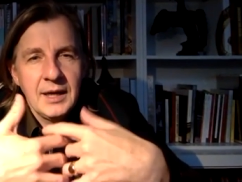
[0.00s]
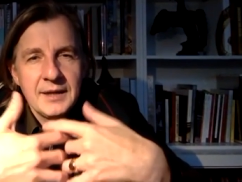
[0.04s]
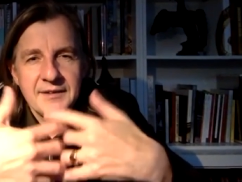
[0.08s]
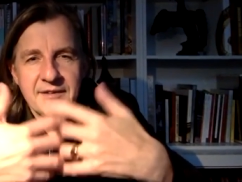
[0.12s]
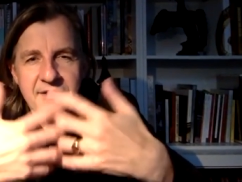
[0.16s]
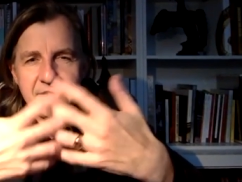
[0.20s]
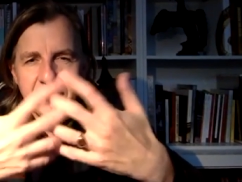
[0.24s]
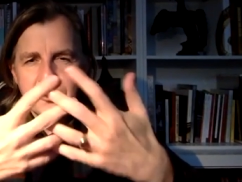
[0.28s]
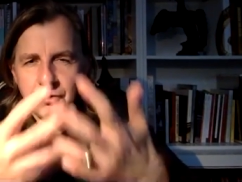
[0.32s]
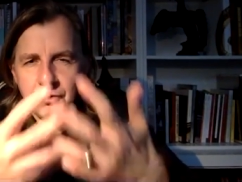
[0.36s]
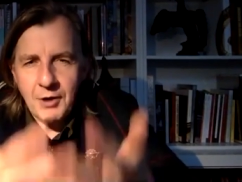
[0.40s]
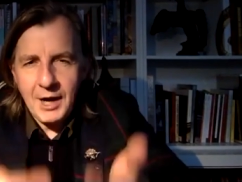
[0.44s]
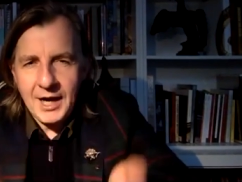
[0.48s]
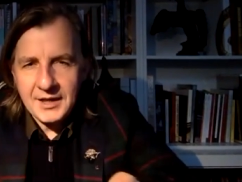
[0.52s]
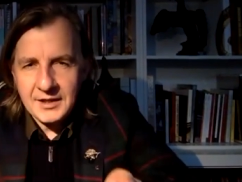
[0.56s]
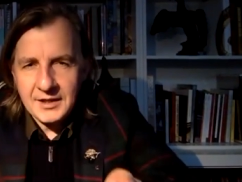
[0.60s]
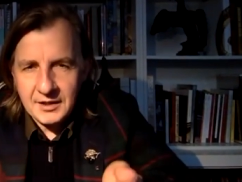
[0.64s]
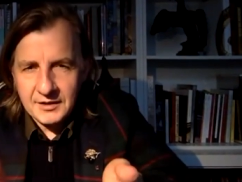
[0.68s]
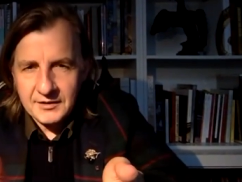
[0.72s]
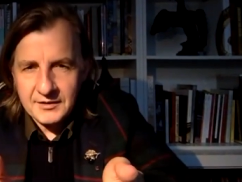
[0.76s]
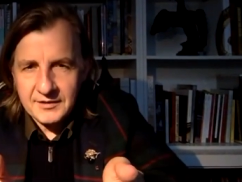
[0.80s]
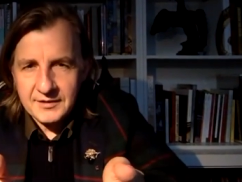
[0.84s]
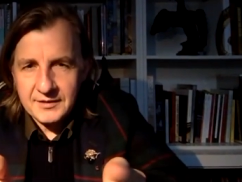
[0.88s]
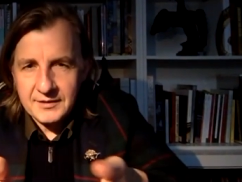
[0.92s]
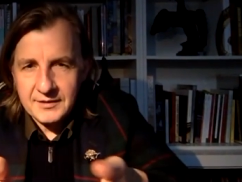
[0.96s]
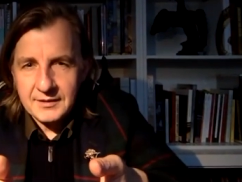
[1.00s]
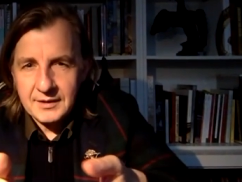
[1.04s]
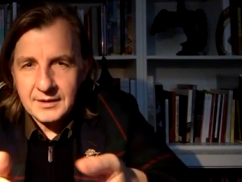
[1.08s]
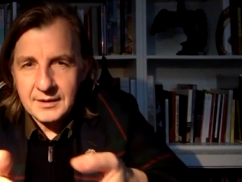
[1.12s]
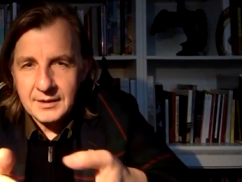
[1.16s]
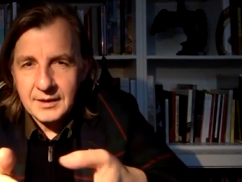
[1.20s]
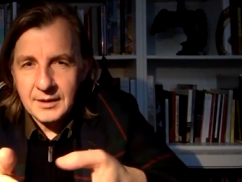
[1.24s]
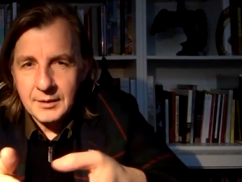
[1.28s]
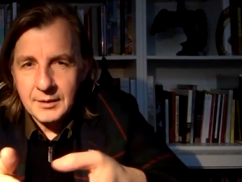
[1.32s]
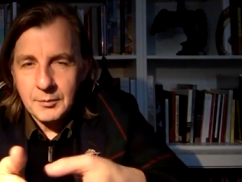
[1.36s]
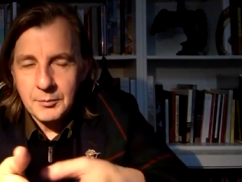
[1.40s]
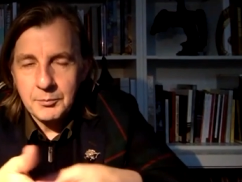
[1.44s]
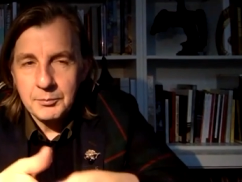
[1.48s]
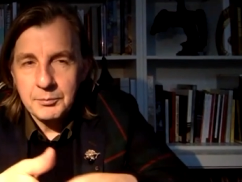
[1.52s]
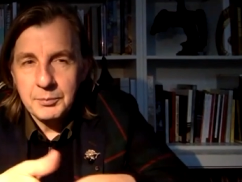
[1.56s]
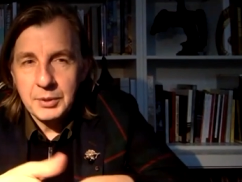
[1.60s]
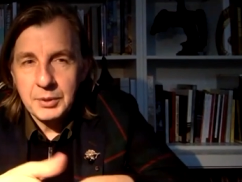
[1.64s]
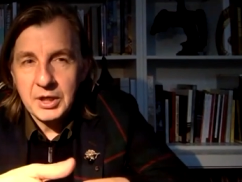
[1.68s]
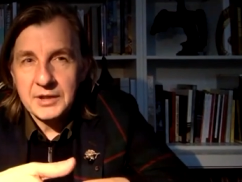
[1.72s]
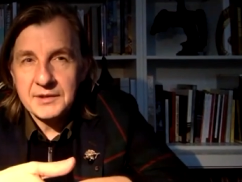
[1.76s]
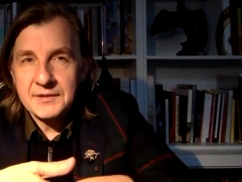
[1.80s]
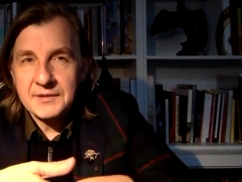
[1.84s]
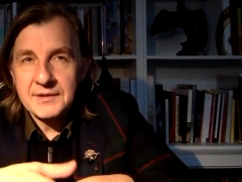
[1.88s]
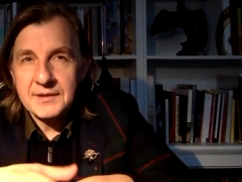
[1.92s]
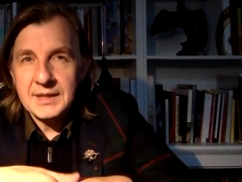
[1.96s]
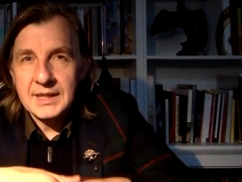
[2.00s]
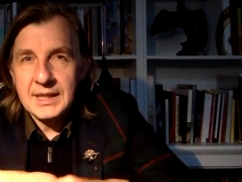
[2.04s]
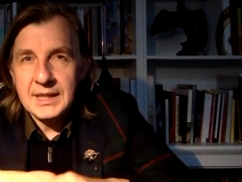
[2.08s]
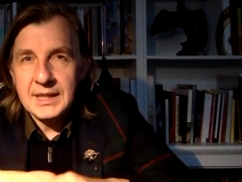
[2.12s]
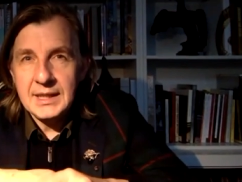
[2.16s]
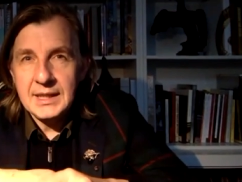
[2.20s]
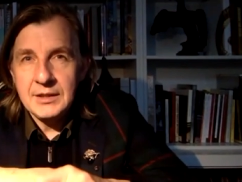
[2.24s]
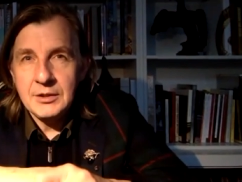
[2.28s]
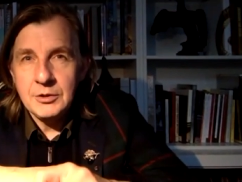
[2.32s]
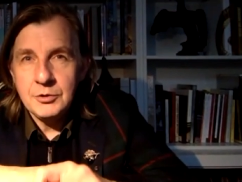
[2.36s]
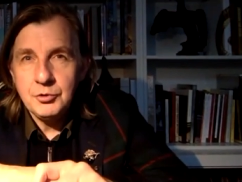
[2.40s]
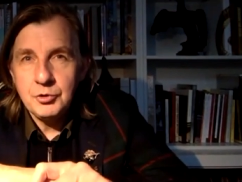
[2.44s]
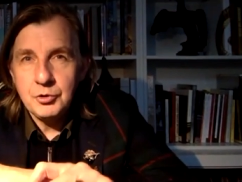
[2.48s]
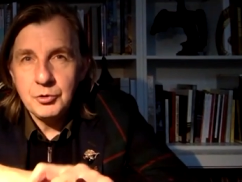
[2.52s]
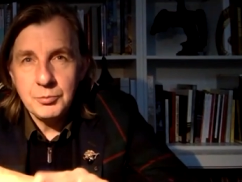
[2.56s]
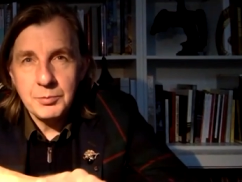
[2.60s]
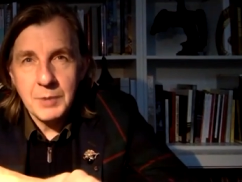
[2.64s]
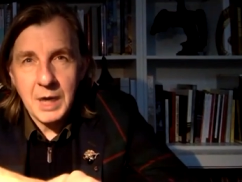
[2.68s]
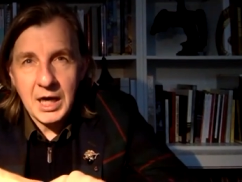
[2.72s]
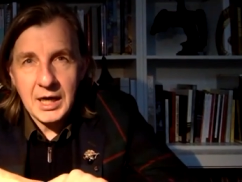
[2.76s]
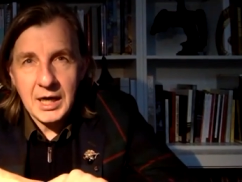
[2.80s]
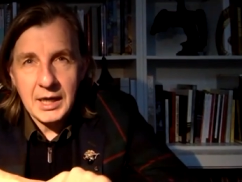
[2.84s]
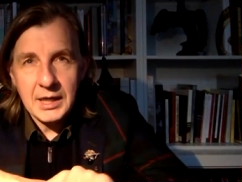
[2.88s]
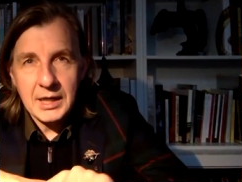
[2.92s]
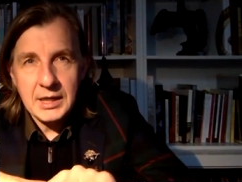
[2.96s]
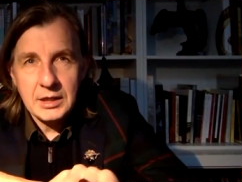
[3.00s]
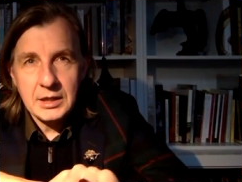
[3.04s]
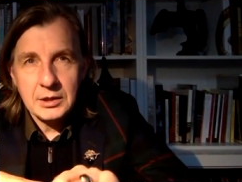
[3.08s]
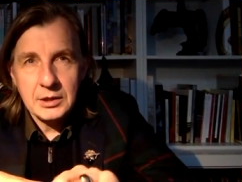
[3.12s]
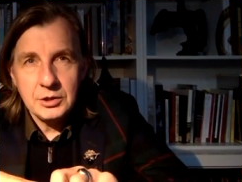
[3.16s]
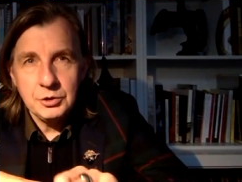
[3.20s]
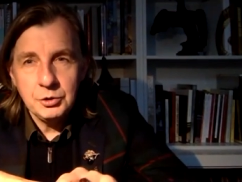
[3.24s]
strength. But in Dubai,